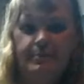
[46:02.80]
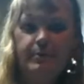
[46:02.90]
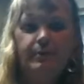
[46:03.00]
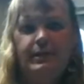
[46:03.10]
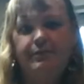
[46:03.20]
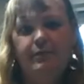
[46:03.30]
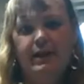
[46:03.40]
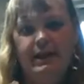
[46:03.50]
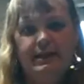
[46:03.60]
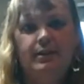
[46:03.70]
to be whenever I
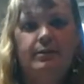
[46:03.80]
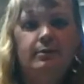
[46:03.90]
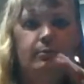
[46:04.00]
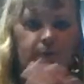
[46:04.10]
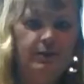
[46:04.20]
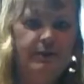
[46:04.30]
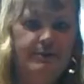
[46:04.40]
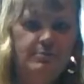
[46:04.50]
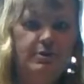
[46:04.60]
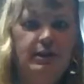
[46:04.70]
get done with the
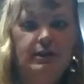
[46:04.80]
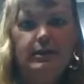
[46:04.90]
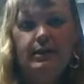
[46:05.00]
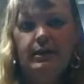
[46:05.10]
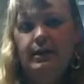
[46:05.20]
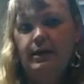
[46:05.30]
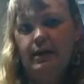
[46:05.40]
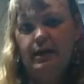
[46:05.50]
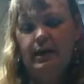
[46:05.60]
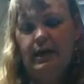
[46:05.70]
ramp truck.
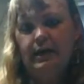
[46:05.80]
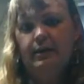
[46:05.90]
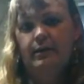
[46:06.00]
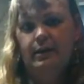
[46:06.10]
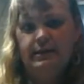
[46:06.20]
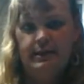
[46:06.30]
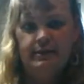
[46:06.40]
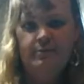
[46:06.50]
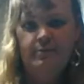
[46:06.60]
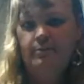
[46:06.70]
And
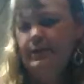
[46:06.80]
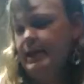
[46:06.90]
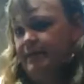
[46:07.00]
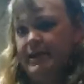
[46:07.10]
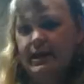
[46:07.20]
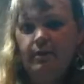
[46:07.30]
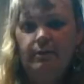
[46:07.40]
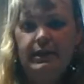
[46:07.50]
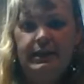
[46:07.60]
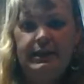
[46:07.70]
then we have that
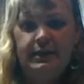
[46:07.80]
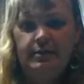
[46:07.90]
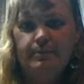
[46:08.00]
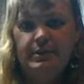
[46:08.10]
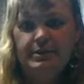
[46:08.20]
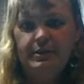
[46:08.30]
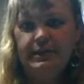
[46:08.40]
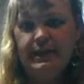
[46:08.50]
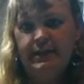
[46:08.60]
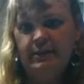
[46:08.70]
going on there. But till
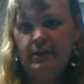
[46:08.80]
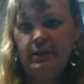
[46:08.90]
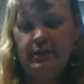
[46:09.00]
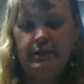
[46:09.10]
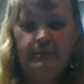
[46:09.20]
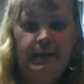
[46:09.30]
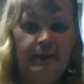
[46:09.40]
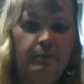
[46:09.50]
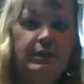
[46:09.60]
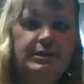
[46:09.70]
then, I
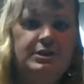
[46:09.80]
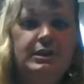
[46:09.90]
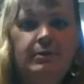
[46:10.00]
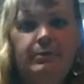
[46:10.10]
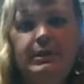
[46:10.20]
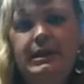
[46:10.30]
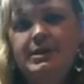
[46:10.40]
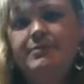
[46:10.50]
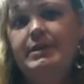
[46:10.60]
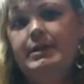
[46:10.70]
will let you know when the
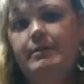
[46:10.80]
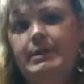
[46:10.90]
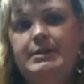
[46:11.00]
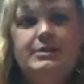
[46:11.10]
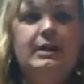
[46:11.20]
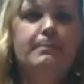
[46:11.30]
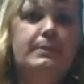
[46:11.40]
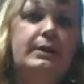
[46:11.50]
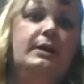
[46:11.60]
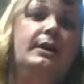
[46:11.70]
next video is up.
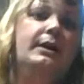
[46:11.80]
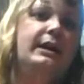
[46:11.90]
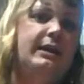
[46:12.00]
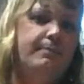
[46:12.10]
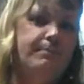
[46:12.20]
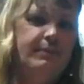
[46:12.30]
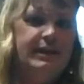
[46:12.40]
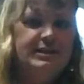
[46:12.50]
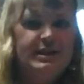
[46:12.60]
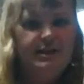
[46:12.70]
Keep, like
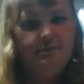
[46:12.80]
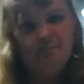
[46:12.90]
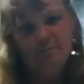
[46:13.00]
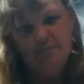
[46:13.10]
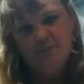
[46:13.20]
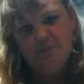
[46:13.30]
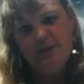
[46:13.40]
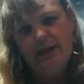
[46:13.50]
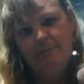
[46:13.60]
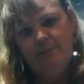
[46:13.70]
I said,
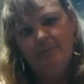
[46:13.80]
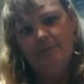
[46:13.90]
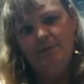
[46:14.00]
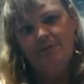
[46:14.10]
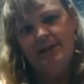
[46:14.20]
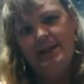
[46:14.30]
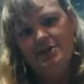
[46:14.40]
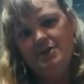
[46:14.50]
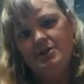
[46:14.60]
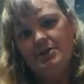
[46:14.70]
subscribe, keep
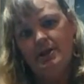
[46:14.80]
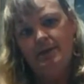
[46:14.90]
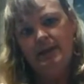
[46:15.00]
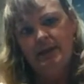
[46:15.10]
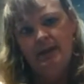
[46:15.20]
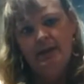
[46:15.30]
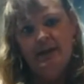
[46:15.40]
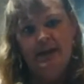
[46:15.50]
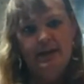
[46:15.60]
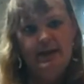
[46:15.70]
notifications going,
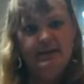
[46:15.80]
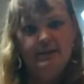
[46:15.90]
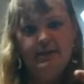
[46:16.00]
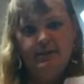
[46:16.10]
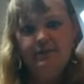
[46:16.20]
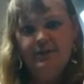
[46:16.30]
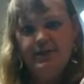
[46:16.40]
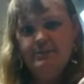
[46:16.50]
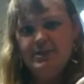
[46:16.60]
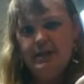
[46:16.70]
and leave a
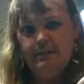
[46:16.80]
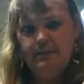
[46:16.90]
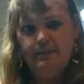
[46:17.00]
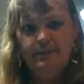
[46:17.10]
thumbs up